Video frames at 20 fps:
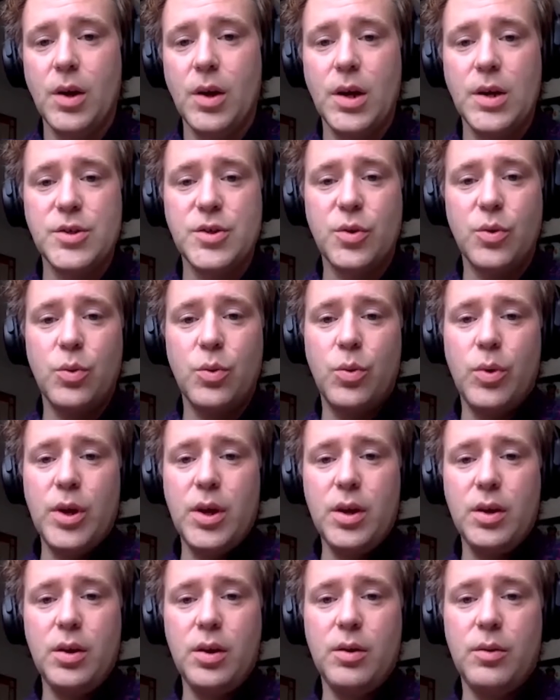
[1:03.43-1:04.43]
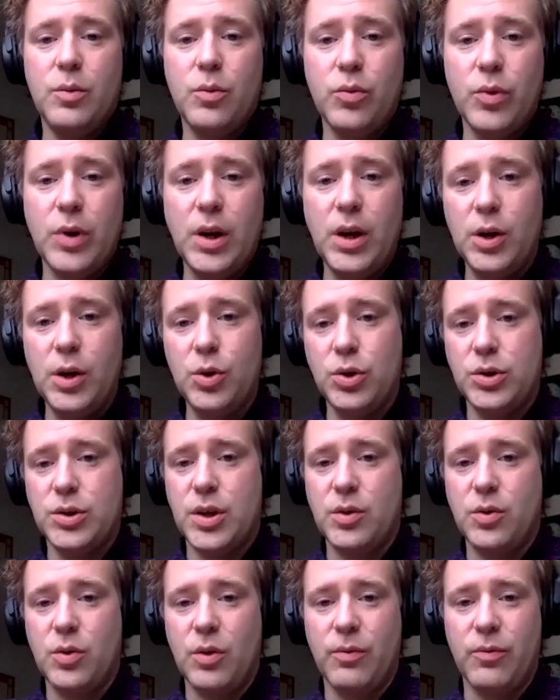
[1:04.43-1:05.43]
Yeah, so we really
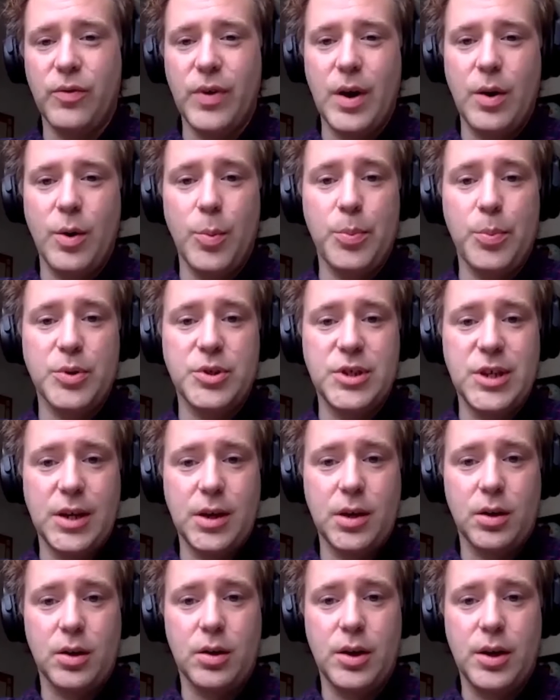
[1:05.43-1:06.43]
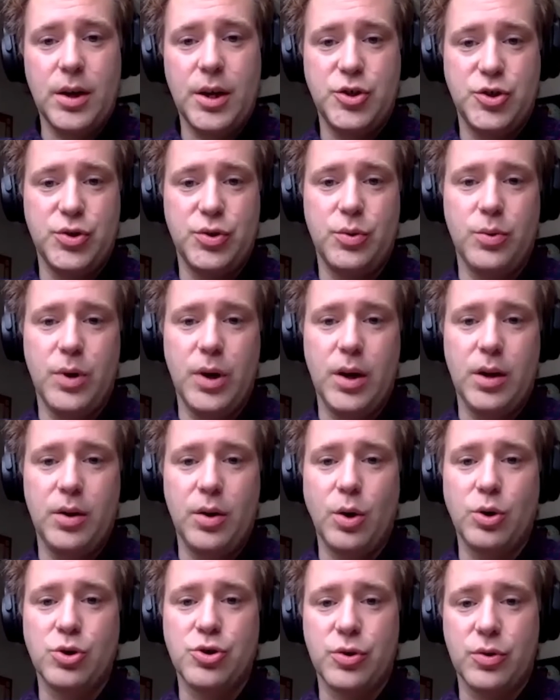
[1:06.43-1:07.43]
looked at a very particular issue
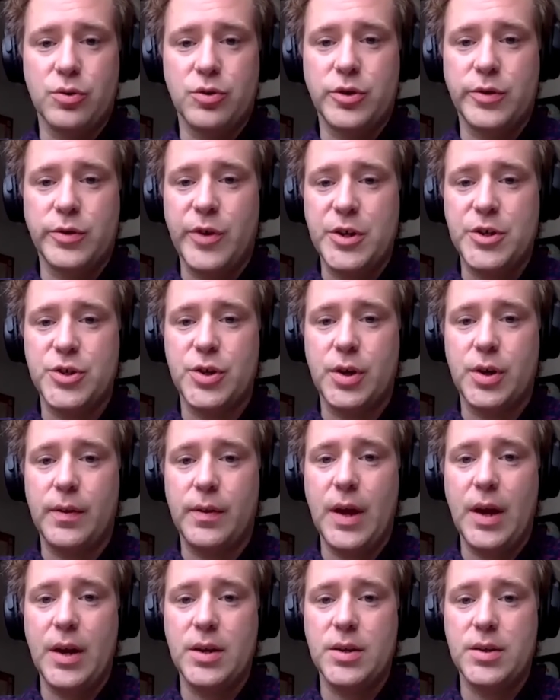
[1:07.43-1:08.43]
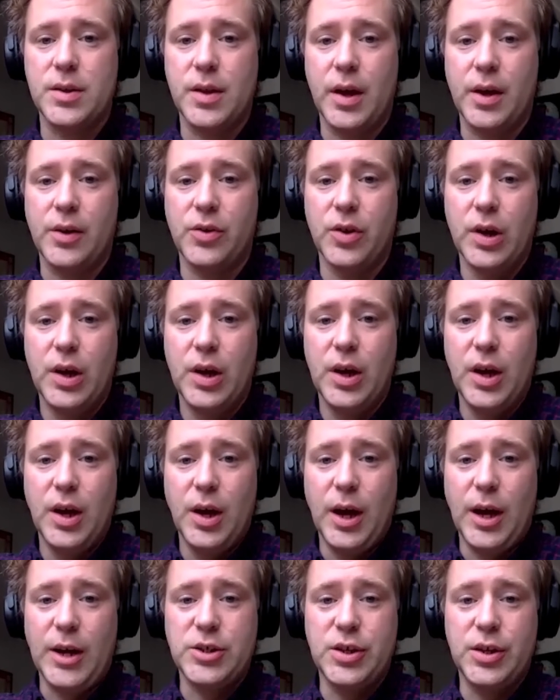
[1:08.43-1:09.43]
in ocean conservation, and that is that
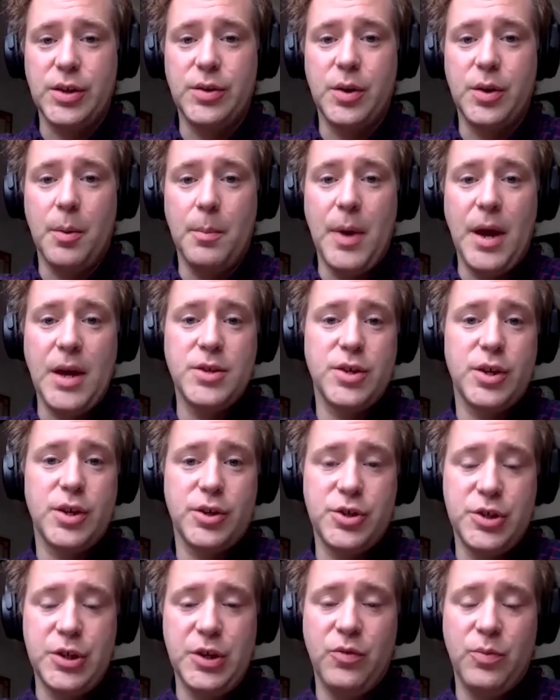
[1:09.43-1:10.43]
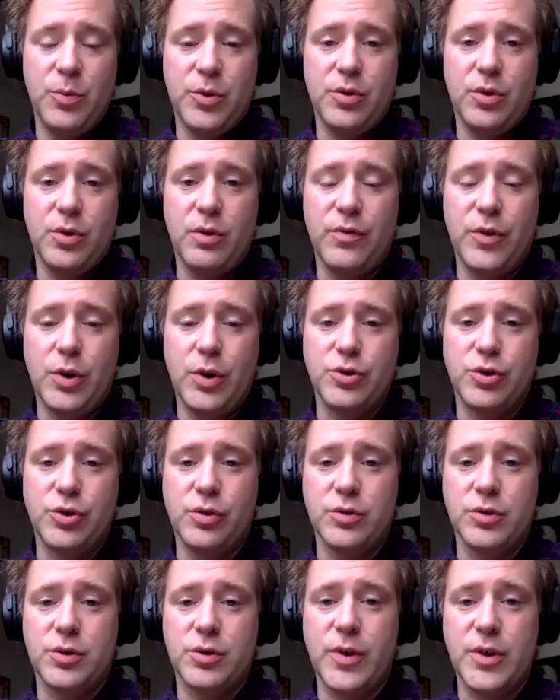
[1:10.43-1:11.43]
actually the amazing achievement of the
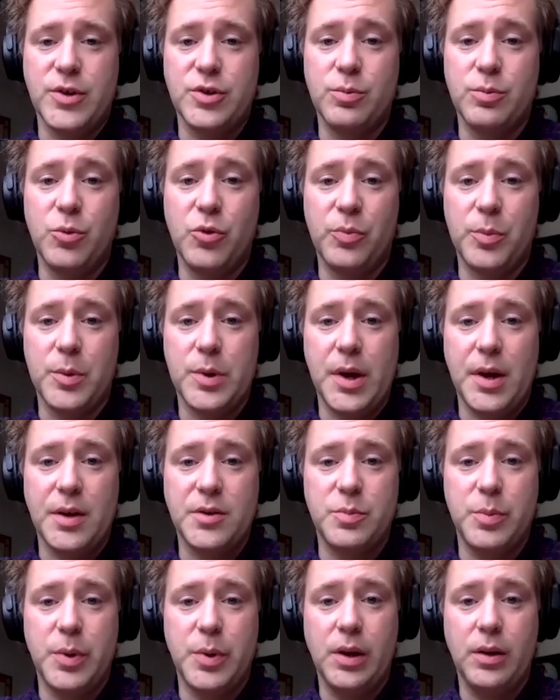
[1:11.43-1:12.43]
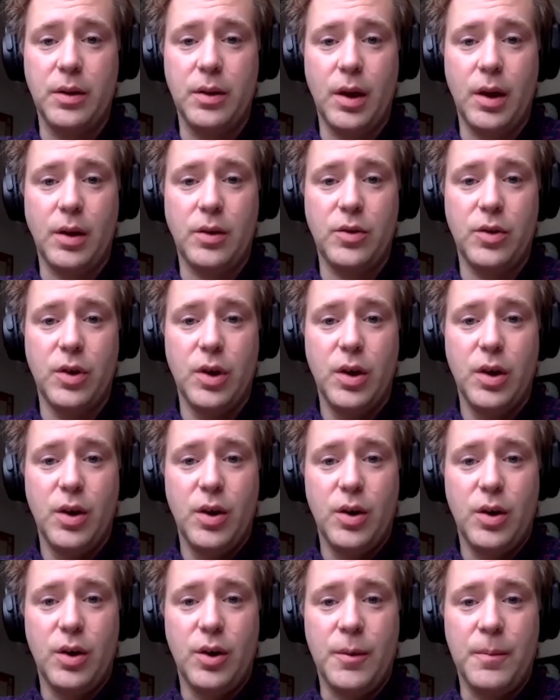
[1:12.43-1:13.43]
ocean conservation movement has been that
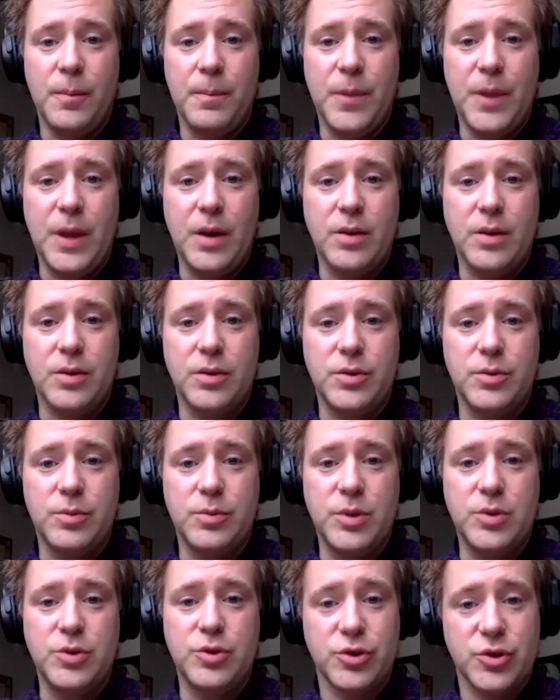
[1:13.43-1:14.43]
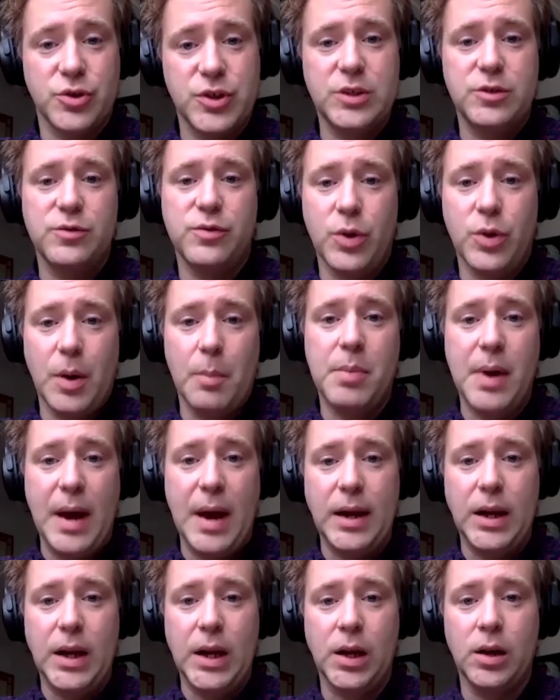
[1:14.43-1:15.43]
there has been successful
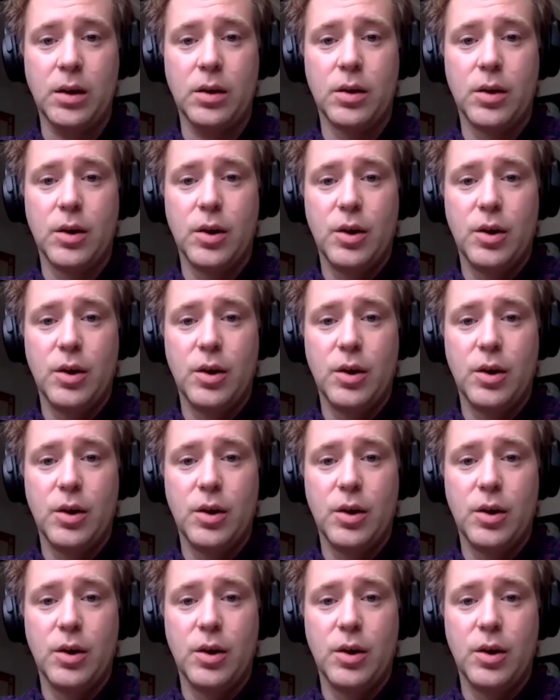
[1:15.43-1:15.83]
campaigning